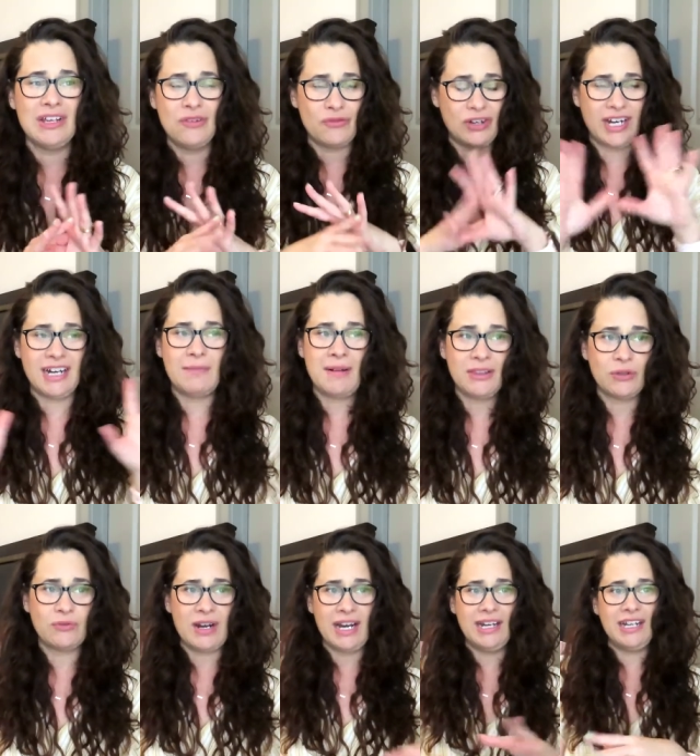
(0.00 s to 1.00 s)
Forget about the
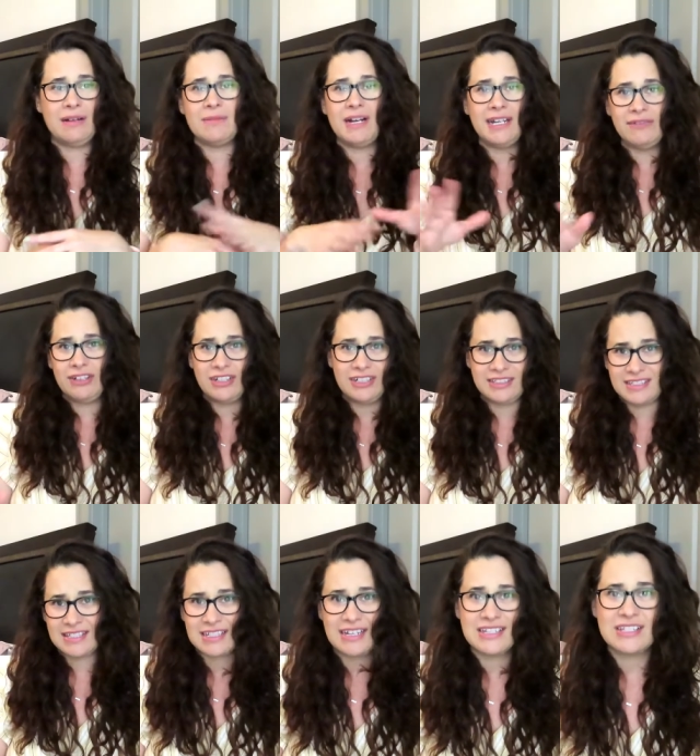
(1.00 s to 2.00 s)
writing. I'm not even going to
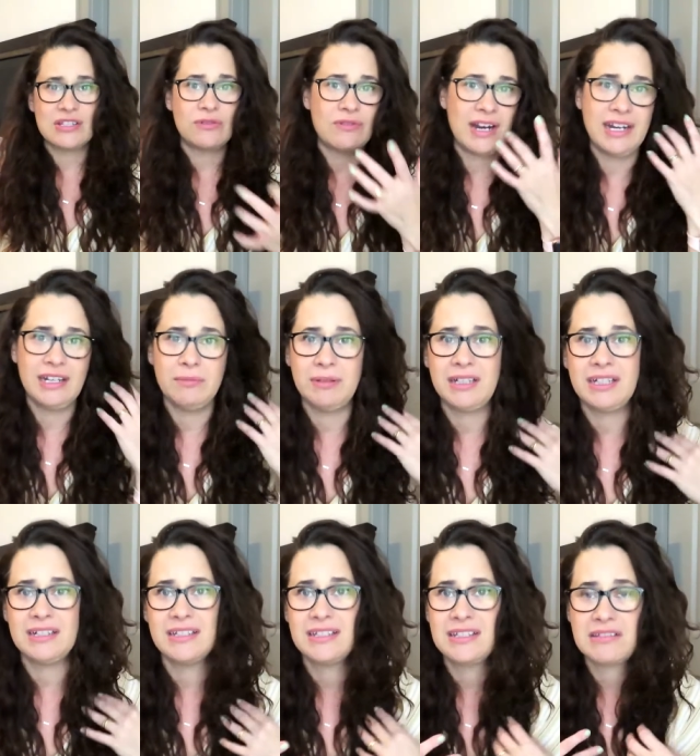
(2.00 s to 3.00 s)
discuss the writing
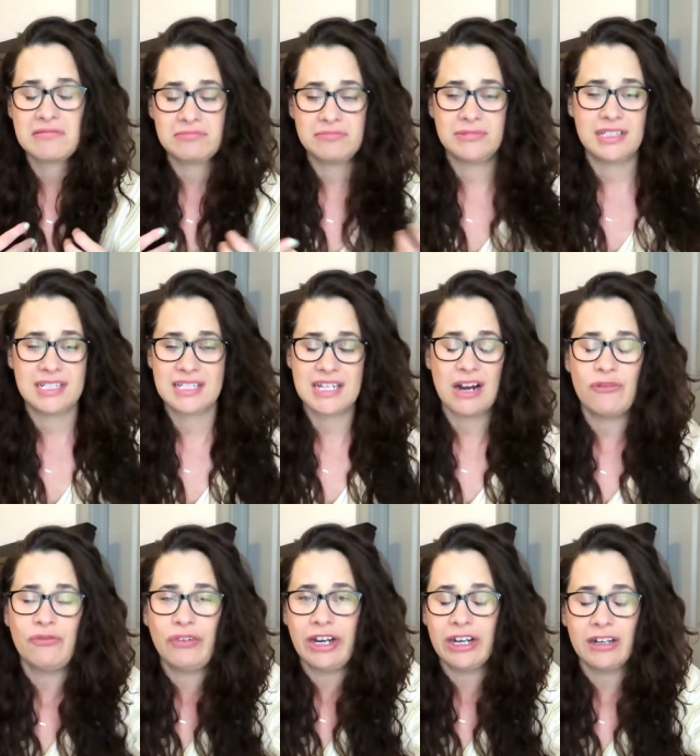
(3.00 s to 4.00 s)
because it's
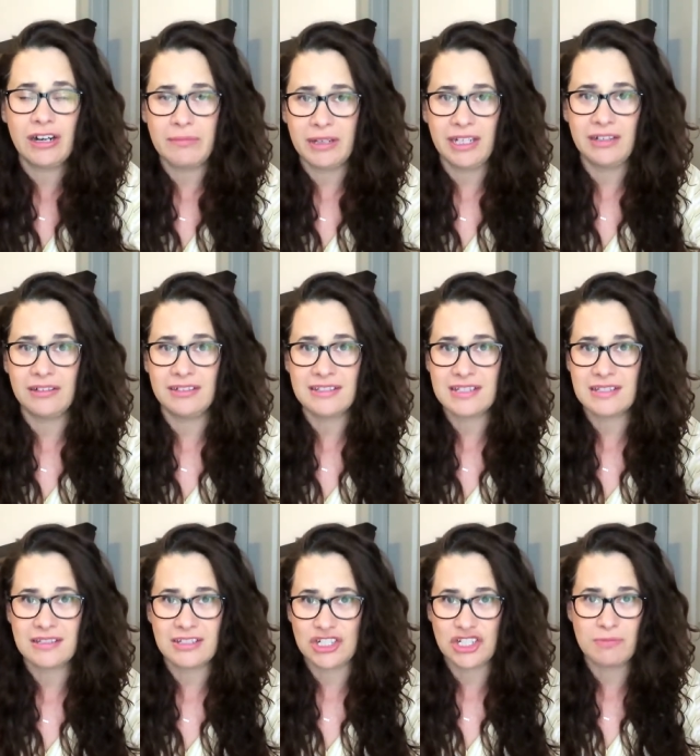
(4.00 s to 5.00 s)
not fair. I mean, it's
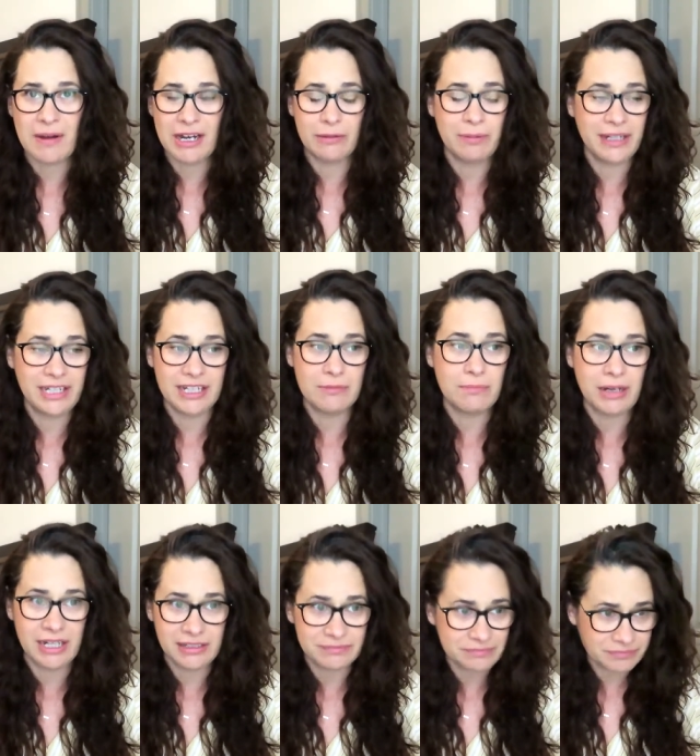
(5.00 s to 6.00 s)
just my opinion,
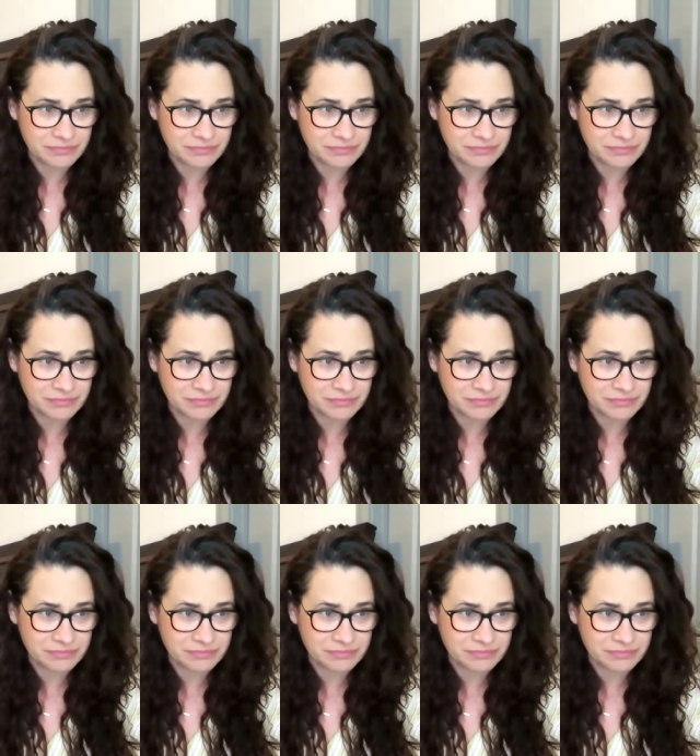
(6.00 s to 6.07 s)
but